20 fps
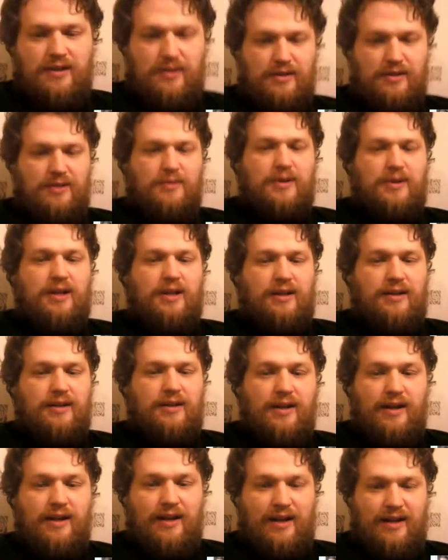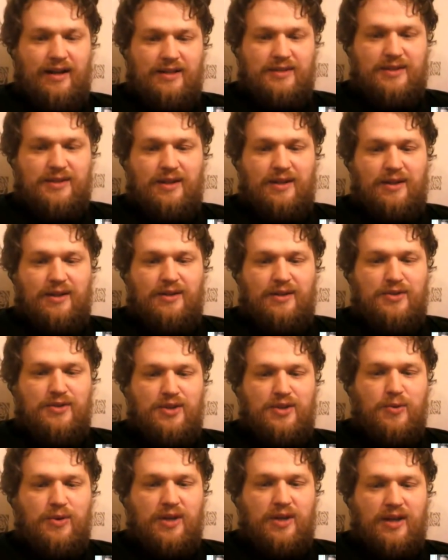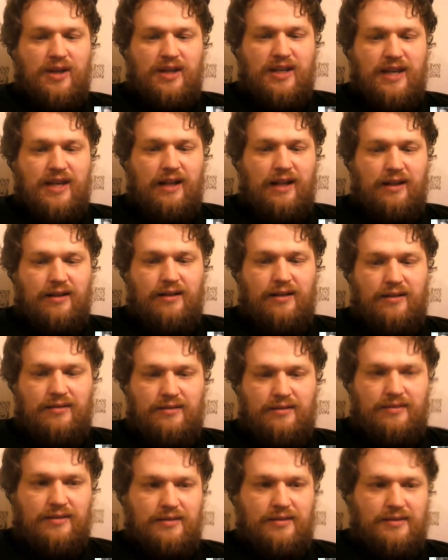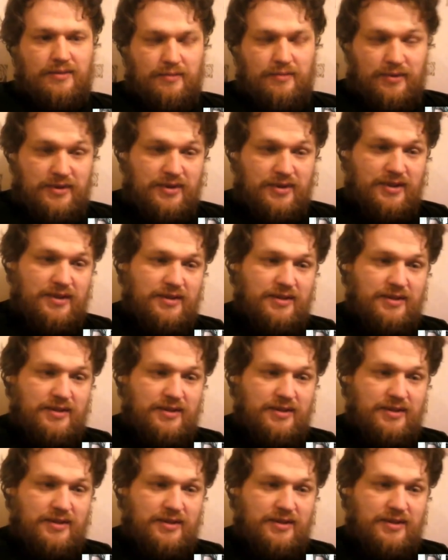nuclear as nuke-yeller, which is...